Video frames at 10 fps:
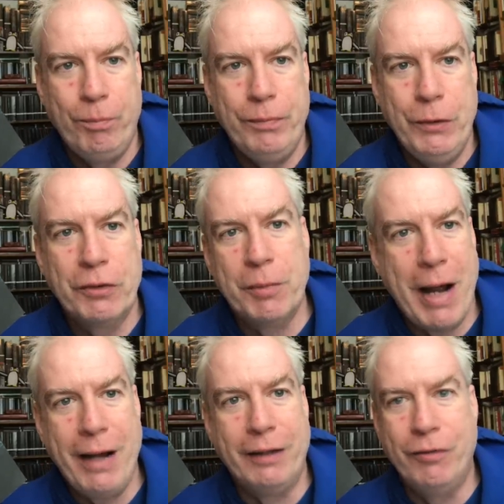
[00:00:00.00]
you're
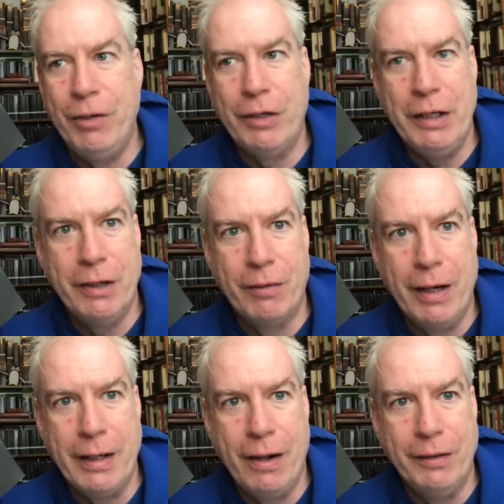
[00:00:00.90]
smiling from ear to ear
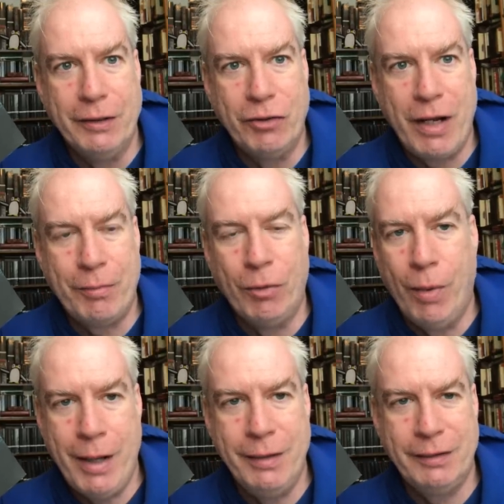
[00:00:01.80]
right now in this chapter.
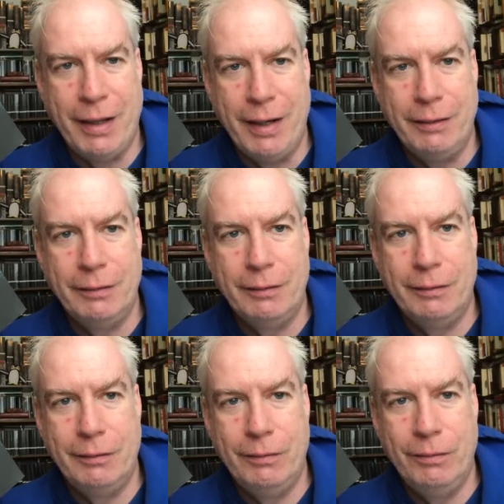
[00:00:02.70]
Why is that?
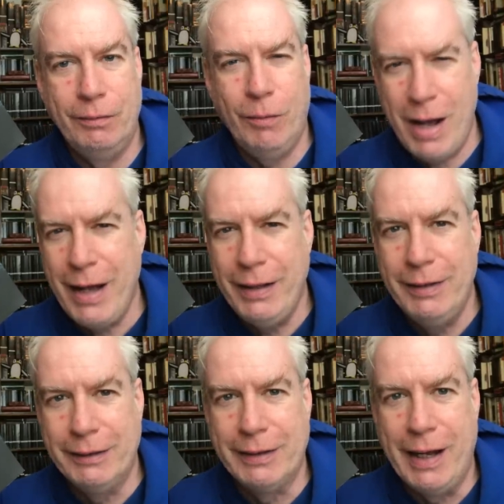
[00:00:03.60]
Why
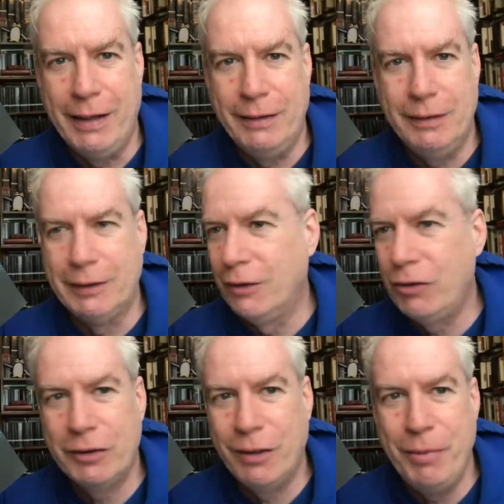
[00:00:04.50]
is that? It's not
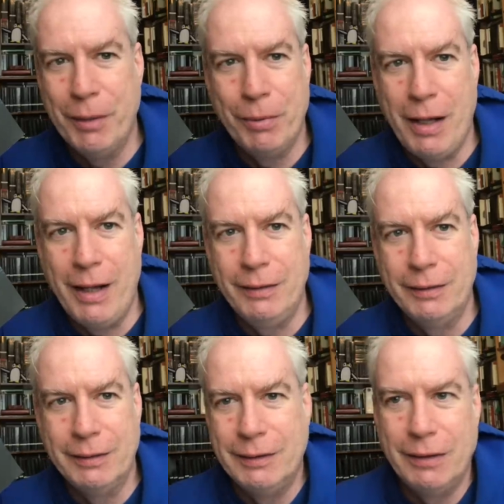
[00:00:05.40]
just going to be the plot,
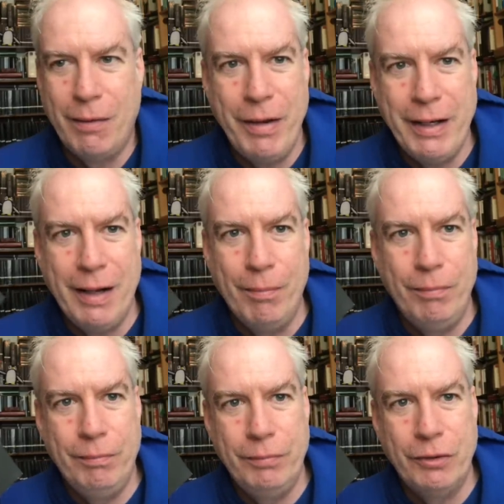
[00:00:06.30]
because this is all made up.
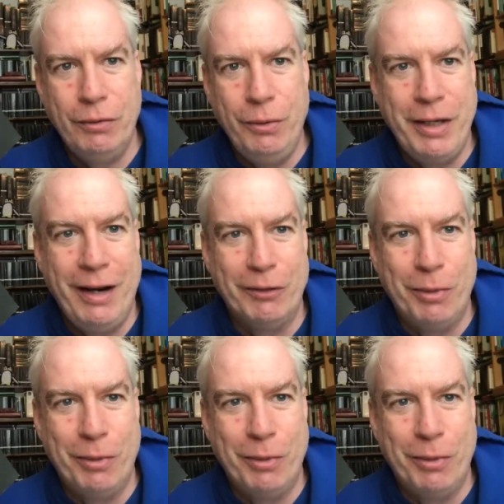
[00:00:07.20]
So who cares?